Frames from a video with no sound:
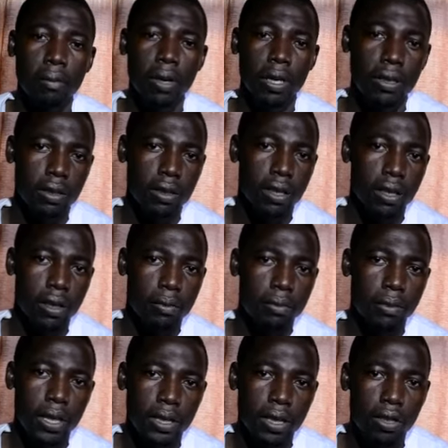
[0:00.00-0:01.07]
but
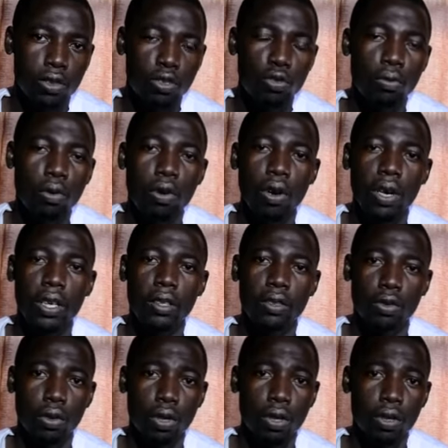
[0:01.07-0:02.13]
as a little boy
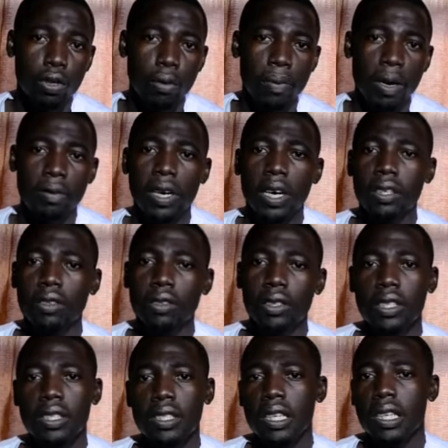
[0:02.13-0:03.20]
growing up, I've had the
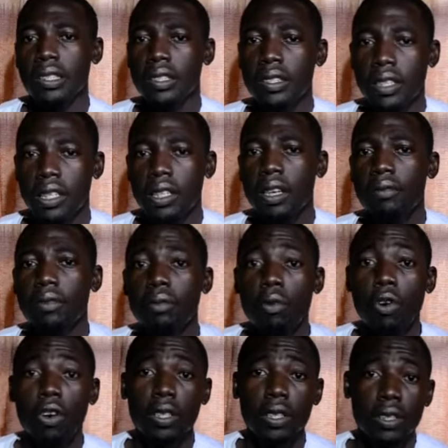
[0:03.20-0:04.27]
understanding that
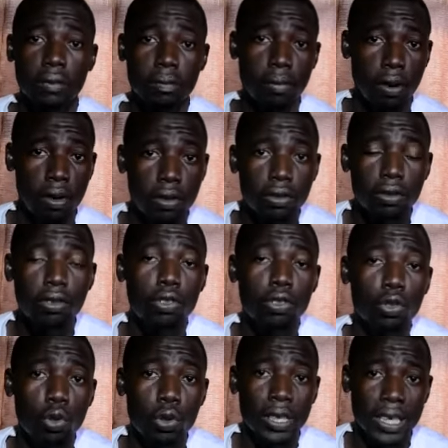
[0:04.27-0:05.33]
everybody is born
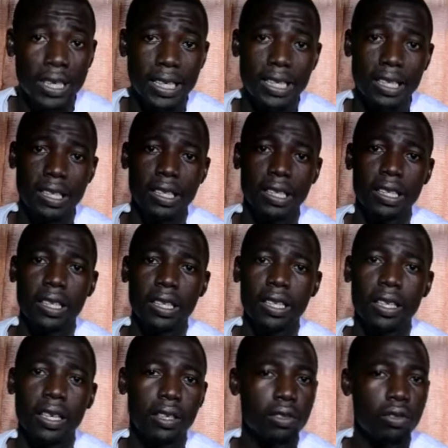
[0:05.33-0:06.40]
unique.
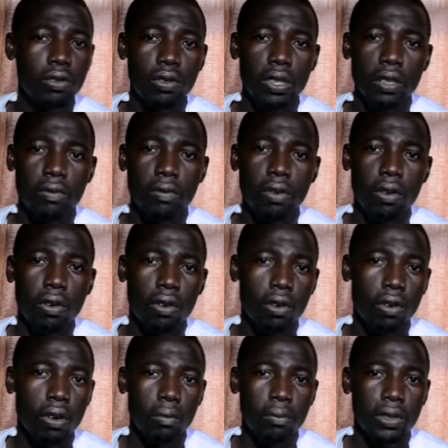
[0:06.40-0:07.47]
There is no need
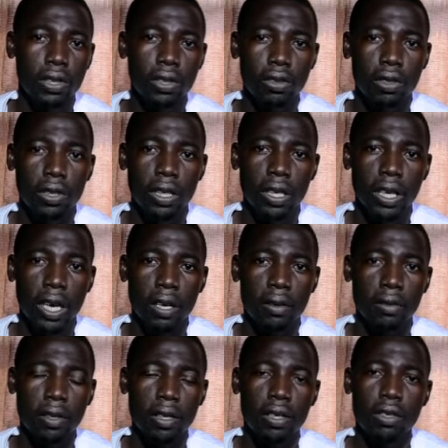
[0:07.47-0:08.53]
for competition in
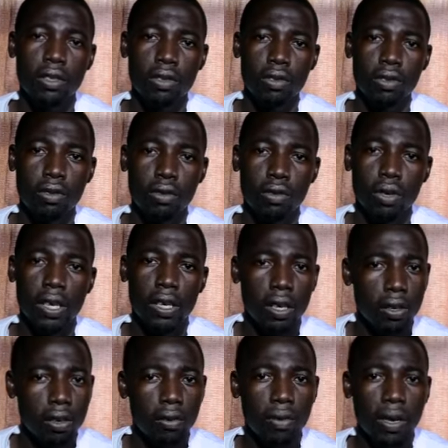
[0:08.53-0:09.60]
life. So
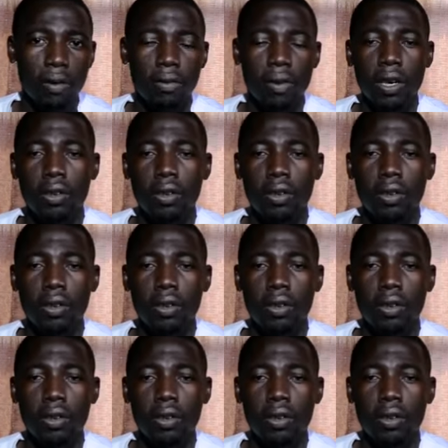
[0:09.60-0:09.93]
early enough, I